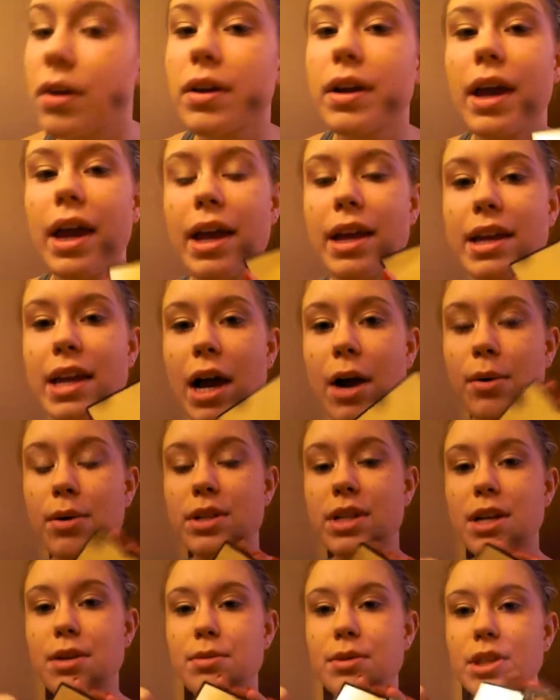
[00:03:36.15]
Okay, now
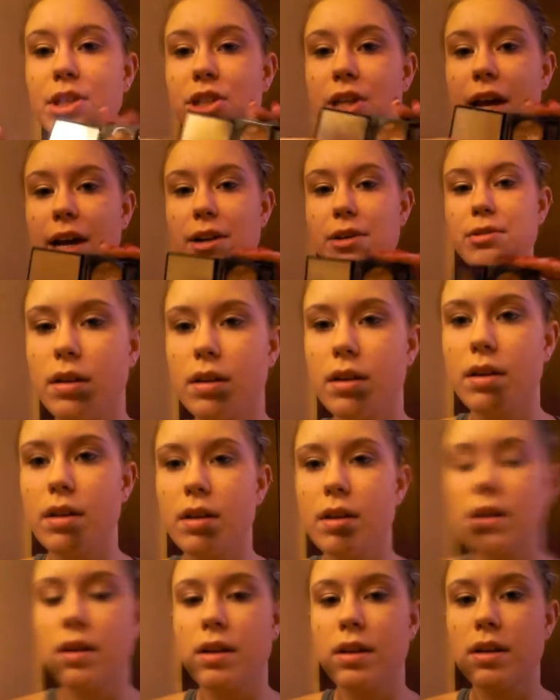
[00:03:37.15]
we're done with the shadow.
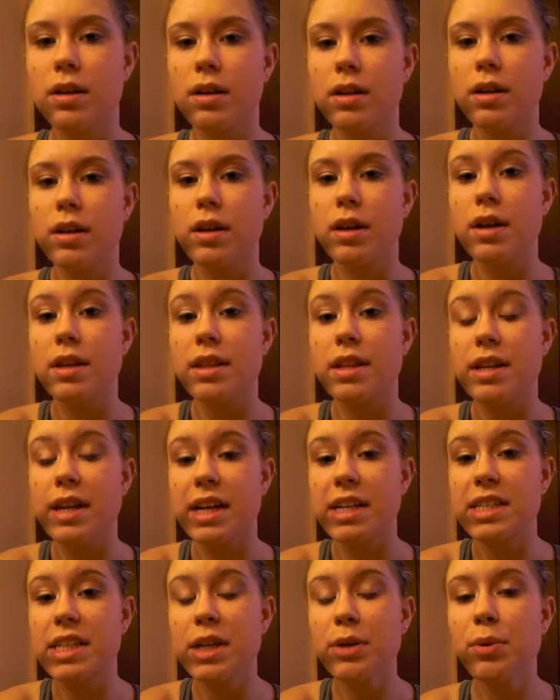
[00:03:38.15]
The
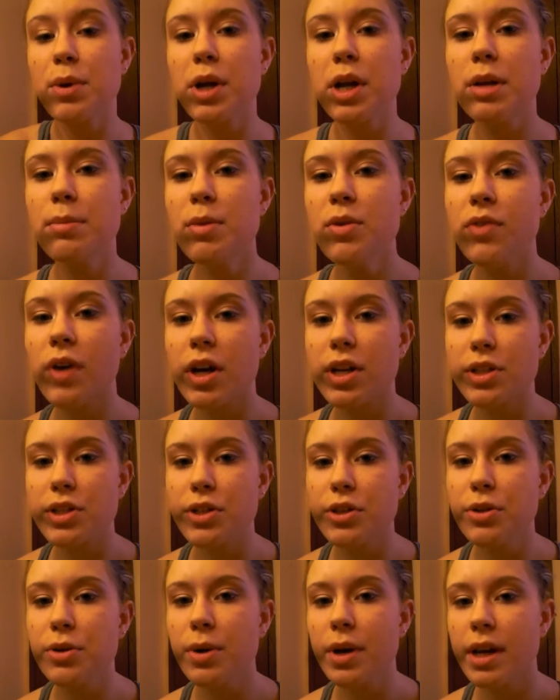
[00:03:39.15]
next thing we're going to move on
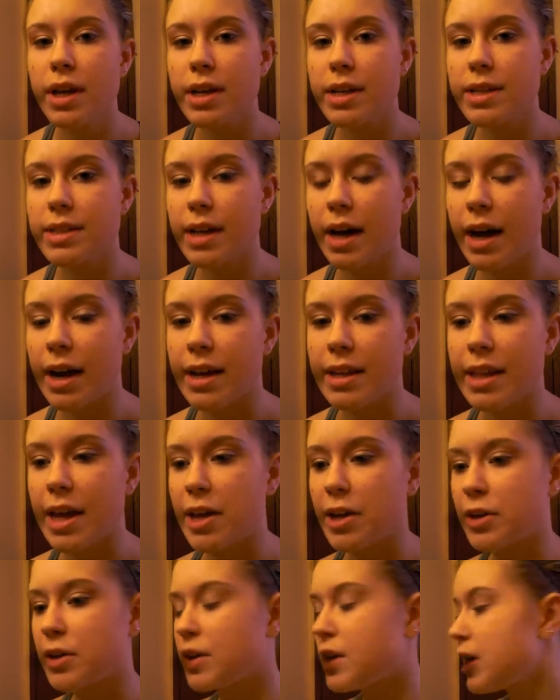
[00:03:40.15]
to is
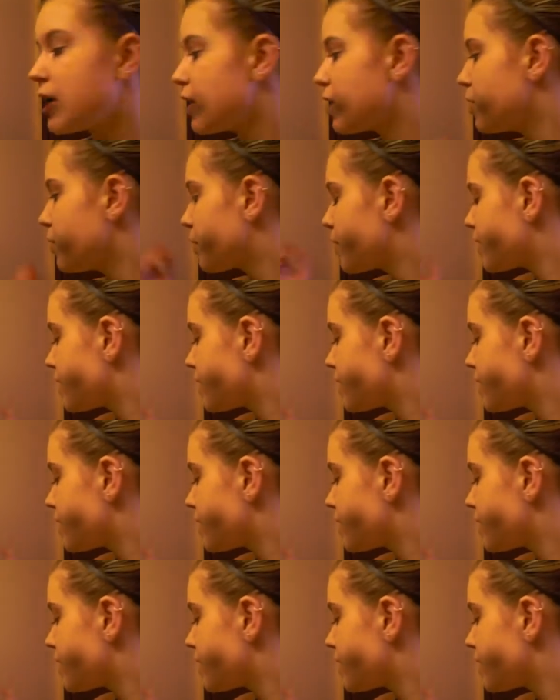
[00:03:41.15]
eyeliner. You